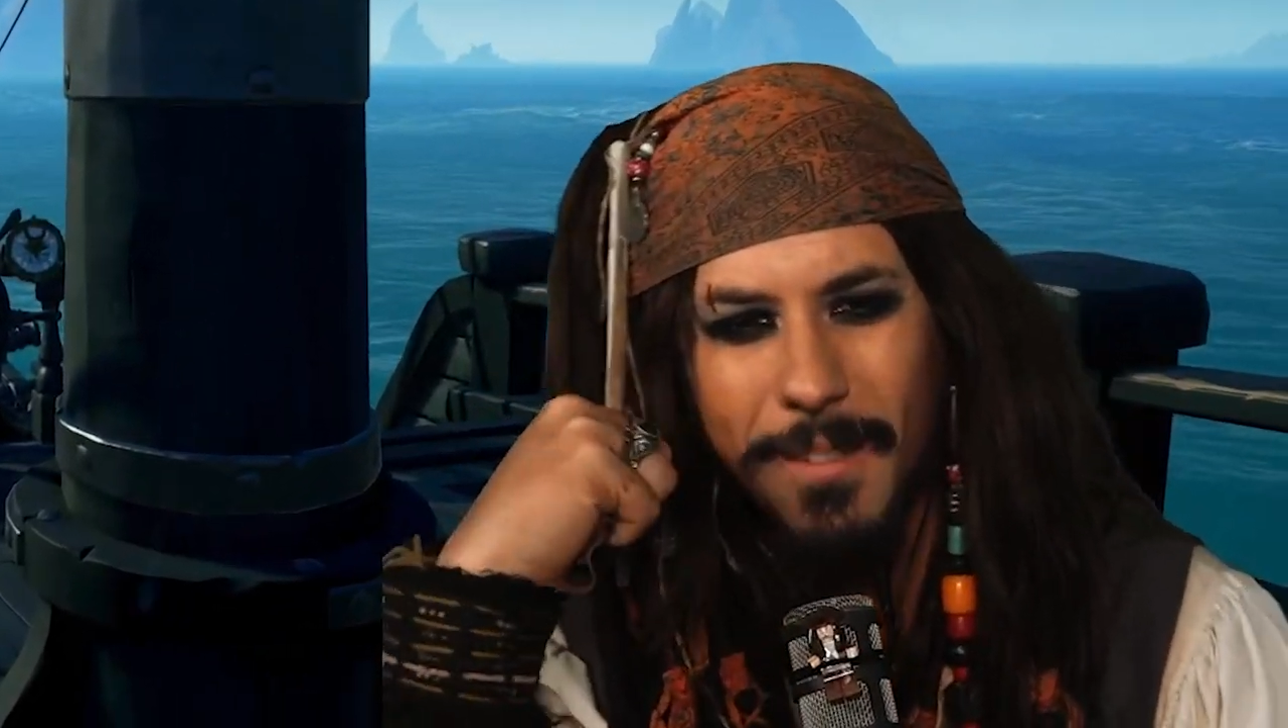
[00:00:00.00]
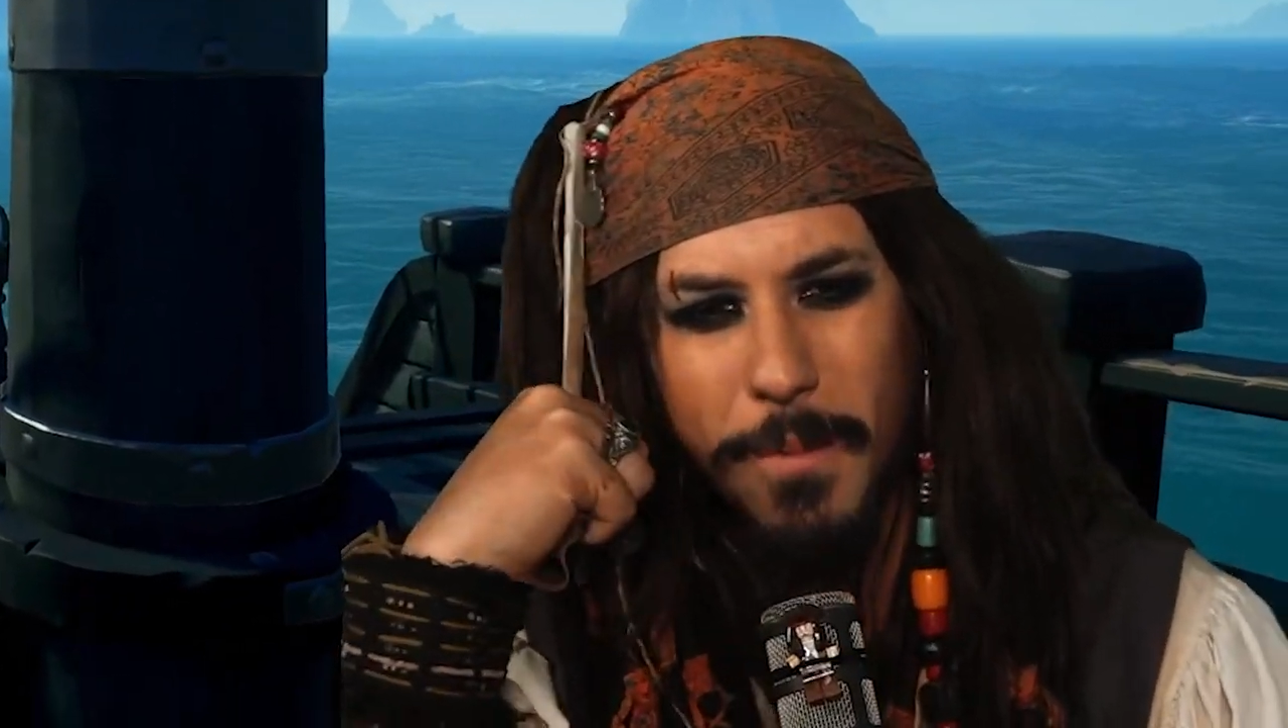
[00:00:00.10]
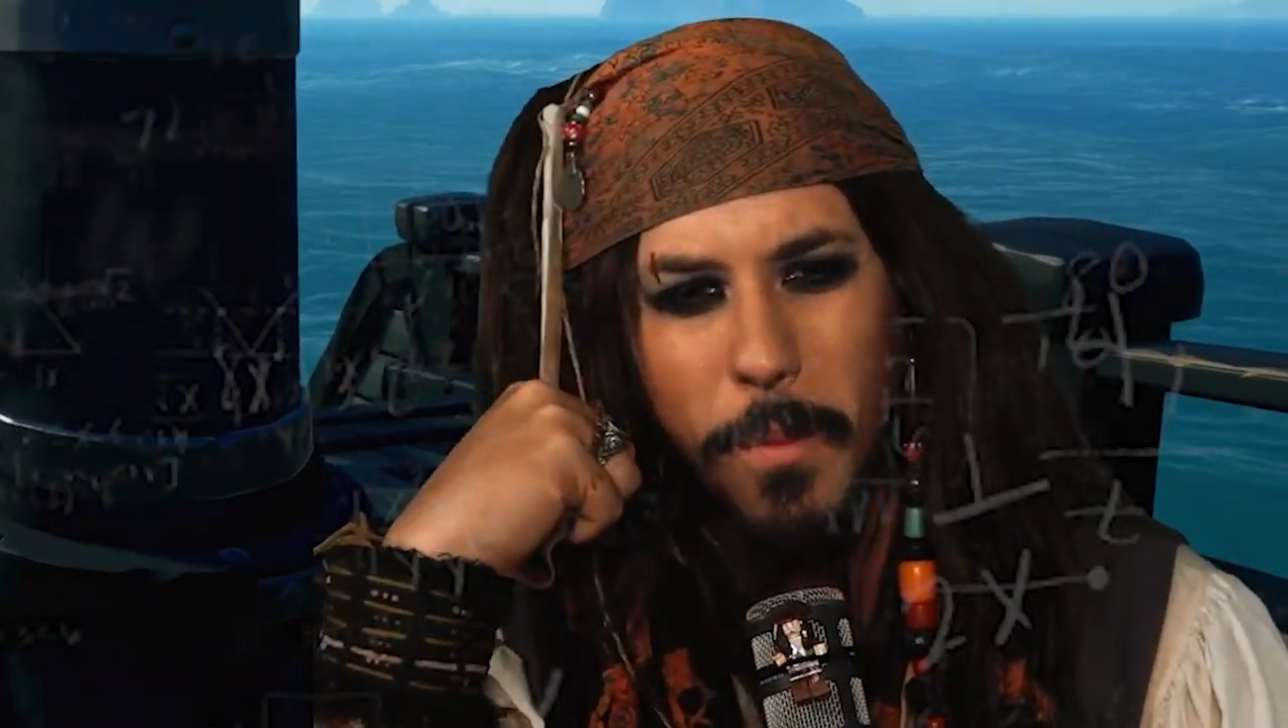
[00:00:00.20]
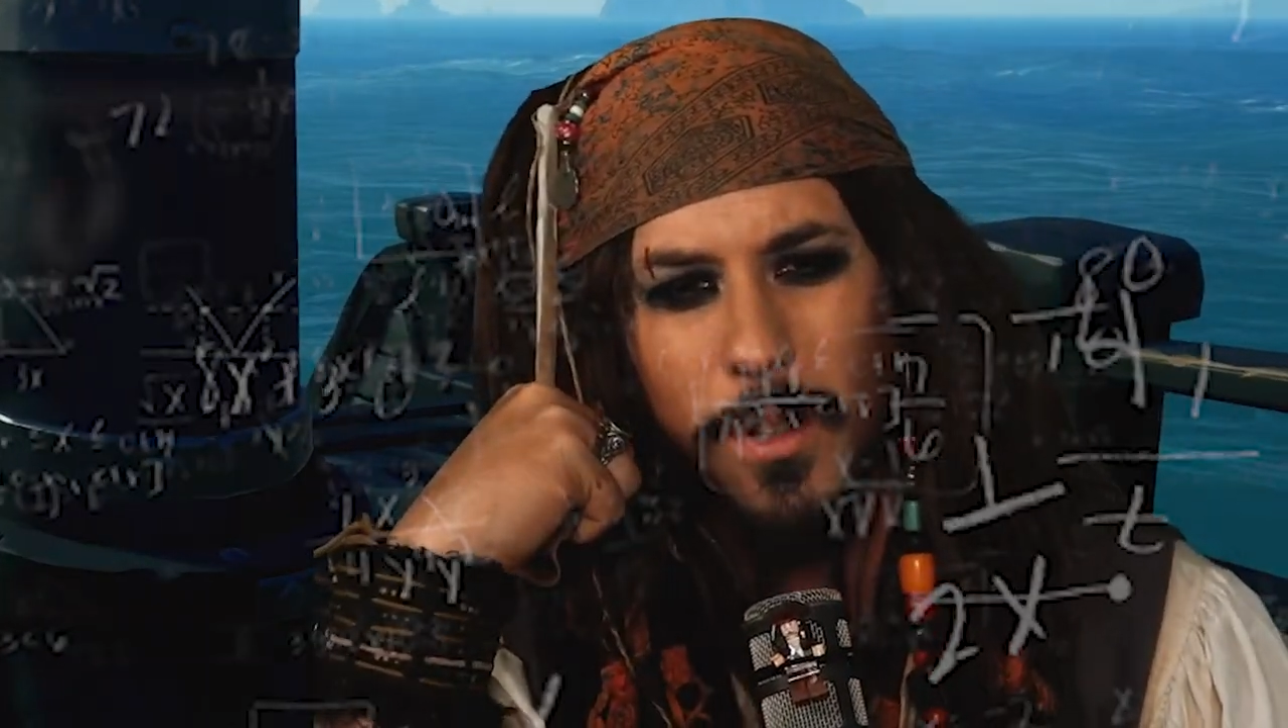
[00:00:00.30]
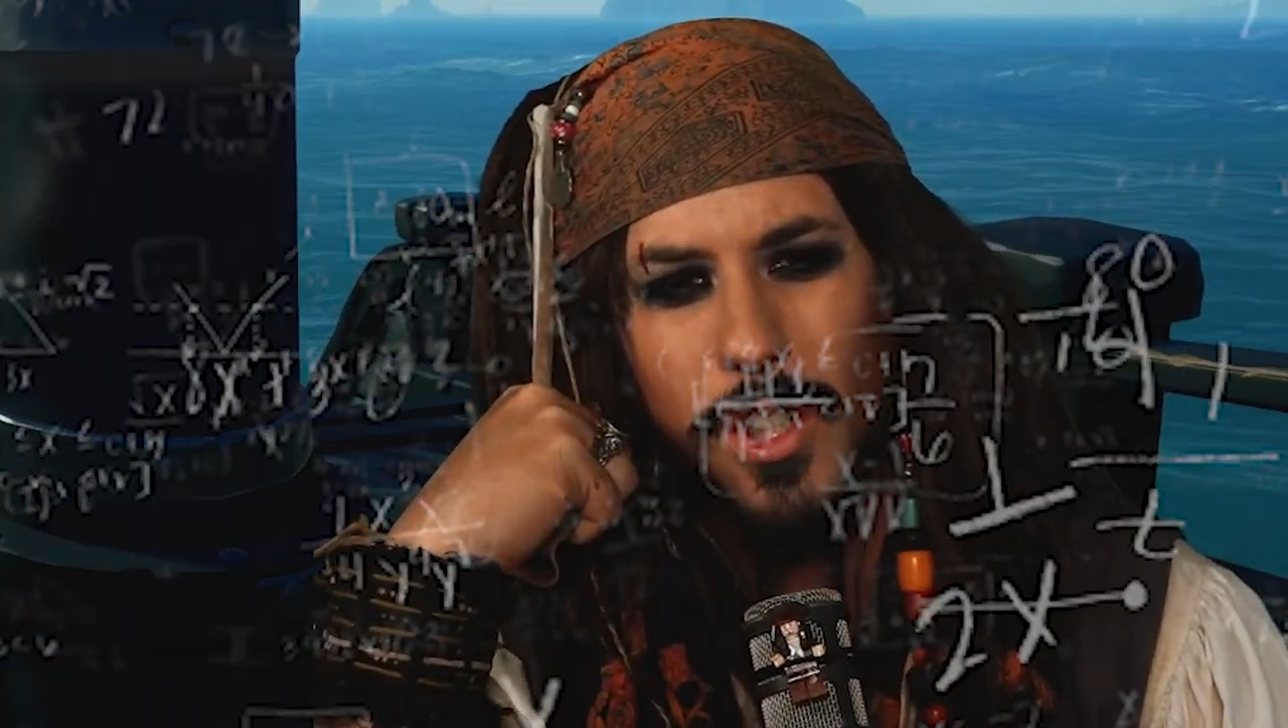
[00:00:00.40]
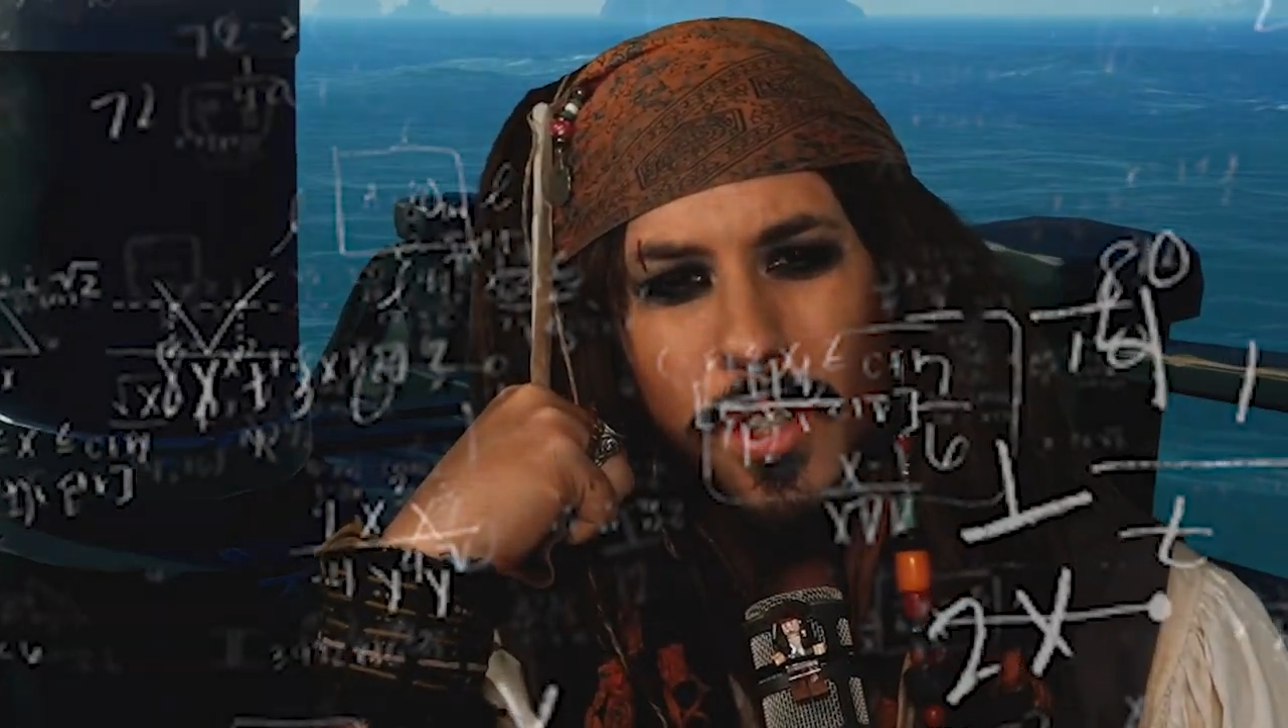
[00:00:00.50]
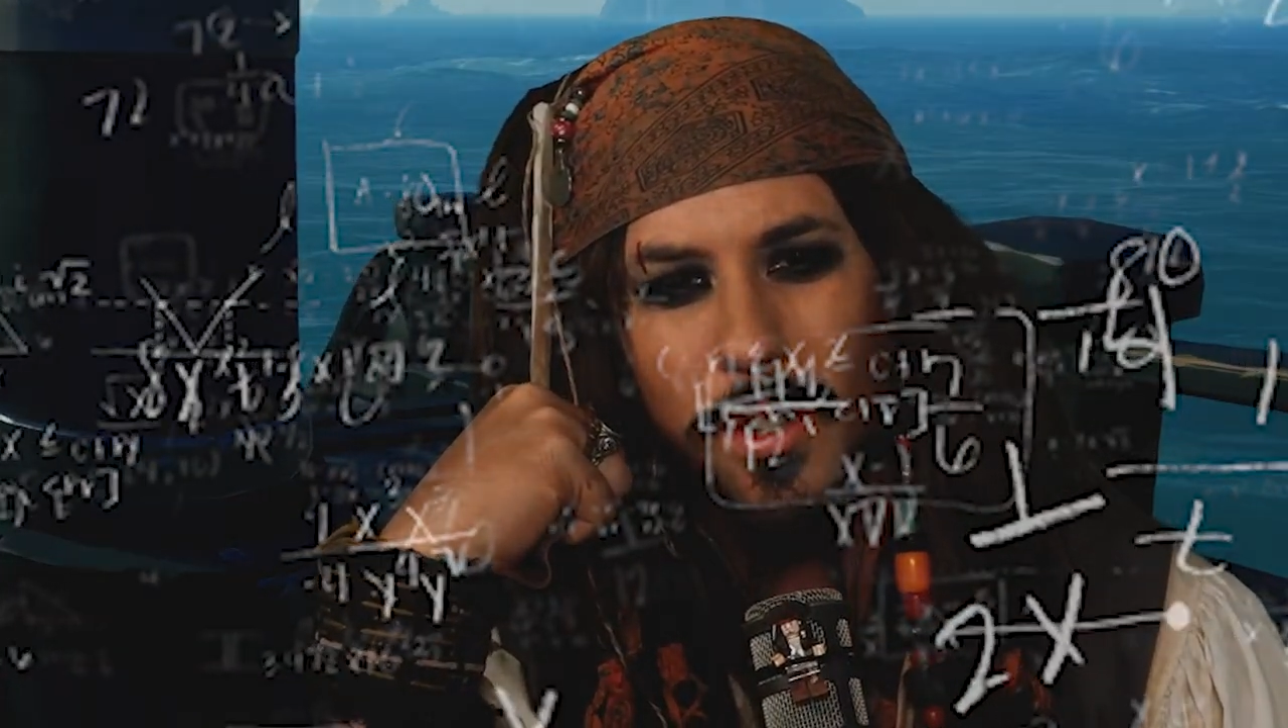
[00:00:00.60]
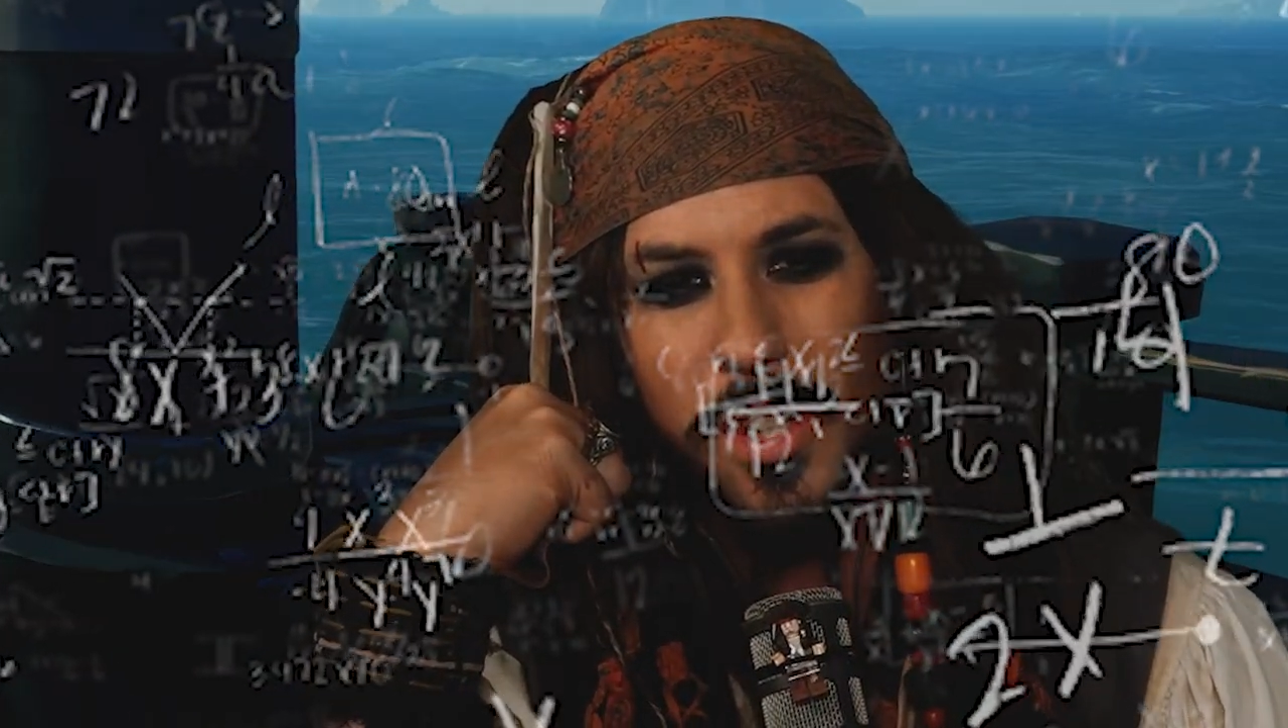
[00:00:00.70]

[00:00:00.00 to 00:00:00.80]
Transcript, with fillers: But once your